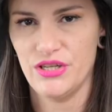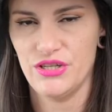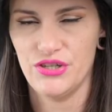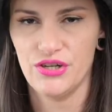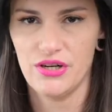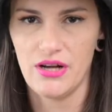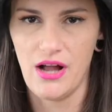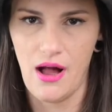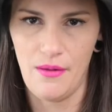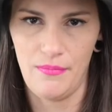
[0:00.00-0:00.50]
is
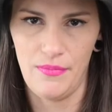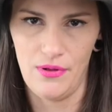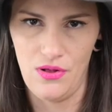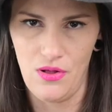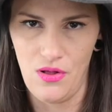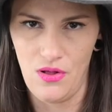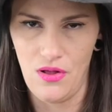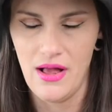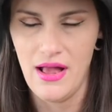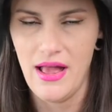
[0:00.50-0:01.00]
your
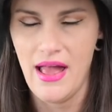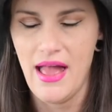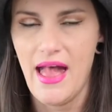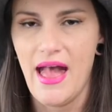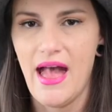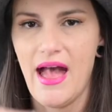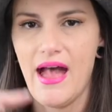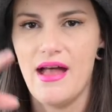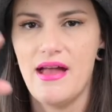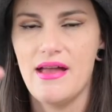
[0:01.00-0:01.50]
couple,
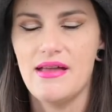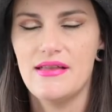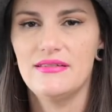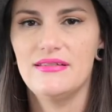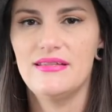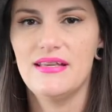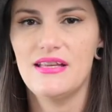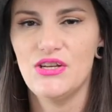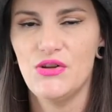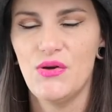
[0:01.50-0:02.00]

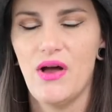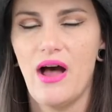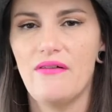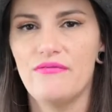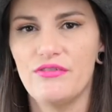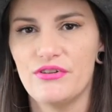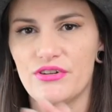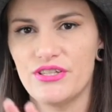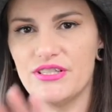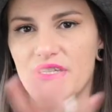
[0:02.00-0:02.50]
and then you
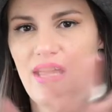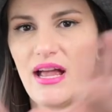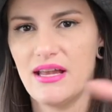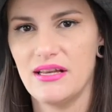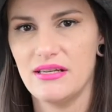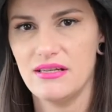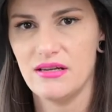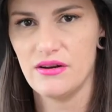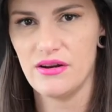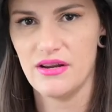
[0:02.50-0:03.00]
have your
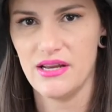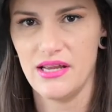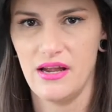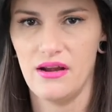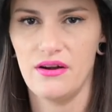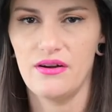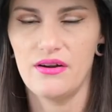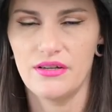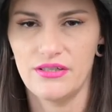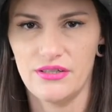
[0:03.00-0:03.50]
secondary
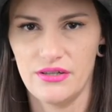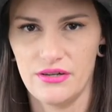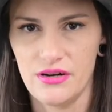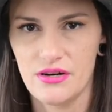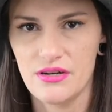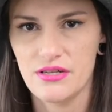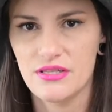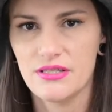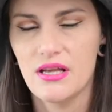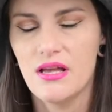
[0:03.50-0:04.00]

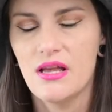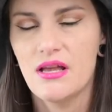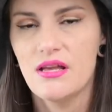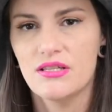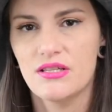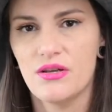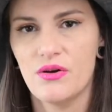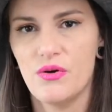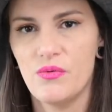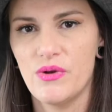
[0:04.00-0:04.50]
characters.
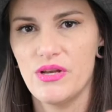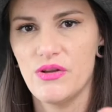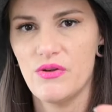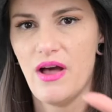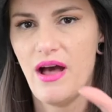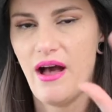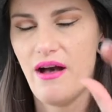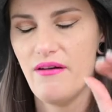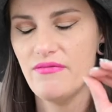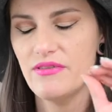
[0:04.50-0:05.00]
So when you
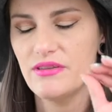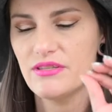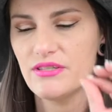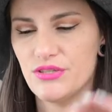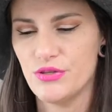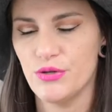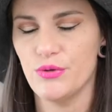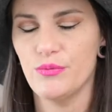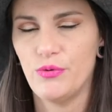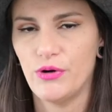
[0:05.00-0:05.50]
have the
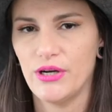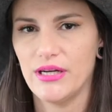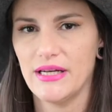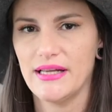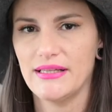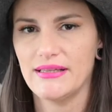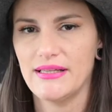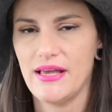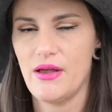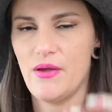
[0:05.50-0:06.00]
snoot pointing
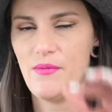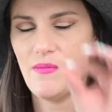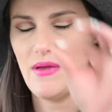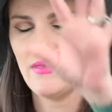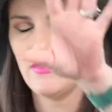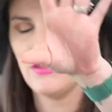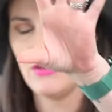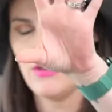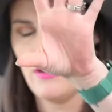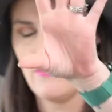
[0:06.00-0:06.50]
at them
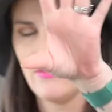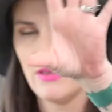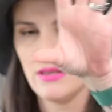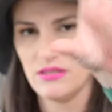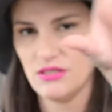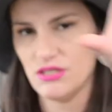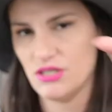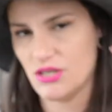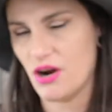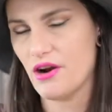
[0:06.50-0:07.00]
and then you have that
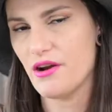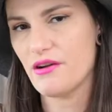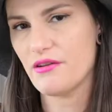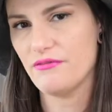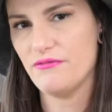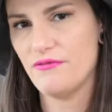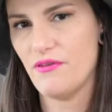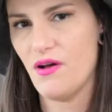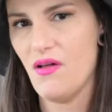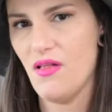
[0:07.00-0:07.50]
stark
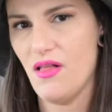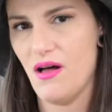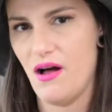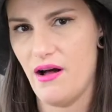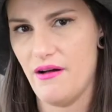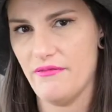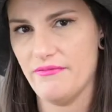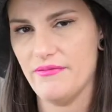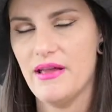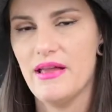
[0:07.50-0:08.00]
fall
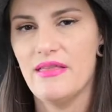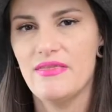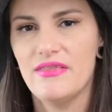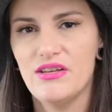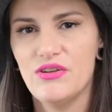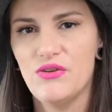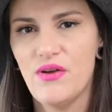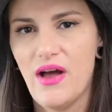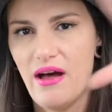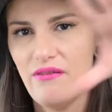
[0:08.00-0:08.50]
off,
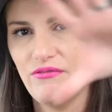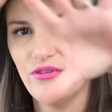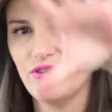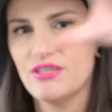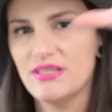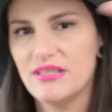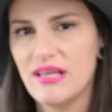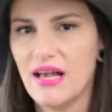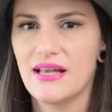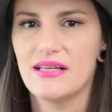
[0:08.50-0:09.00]
then you have your
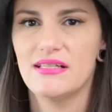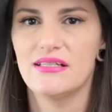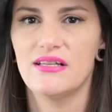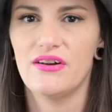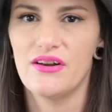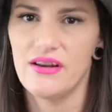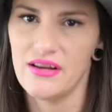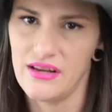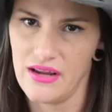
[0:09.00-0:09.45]
secondary